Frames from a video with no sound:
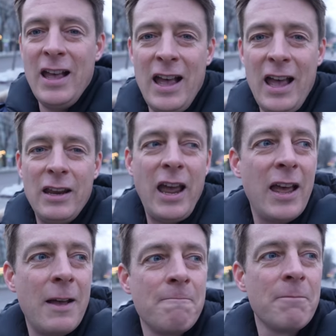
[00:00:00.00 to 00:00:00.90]
And
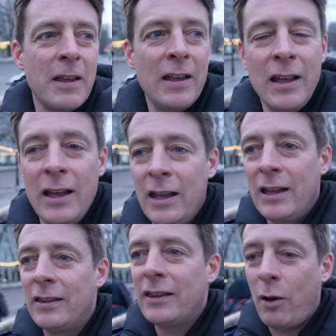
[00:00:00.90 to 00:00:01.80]

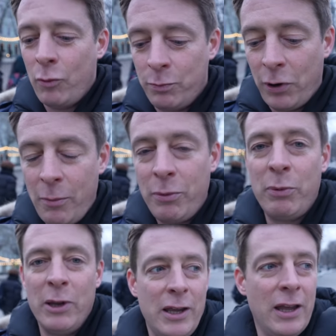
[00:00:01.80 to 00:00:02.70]
that would
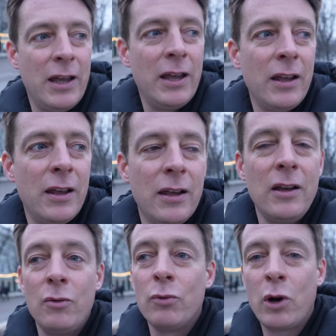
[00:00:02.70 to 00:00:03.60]
probably
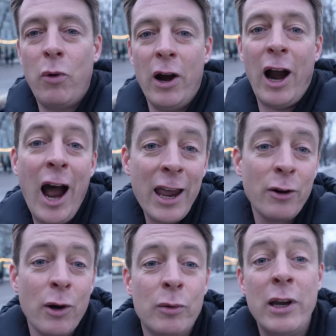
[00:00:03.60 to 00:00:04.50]
require
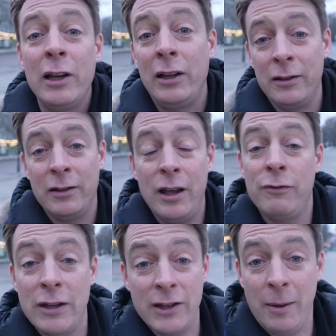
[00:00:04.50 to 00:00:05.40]
either a real
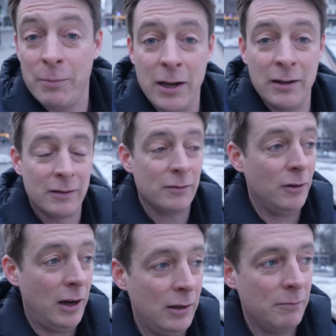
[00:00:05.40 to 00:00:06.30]
event happening,
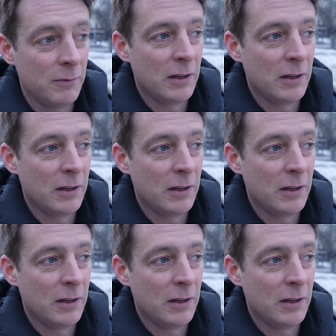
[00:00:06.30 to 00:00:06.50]
right?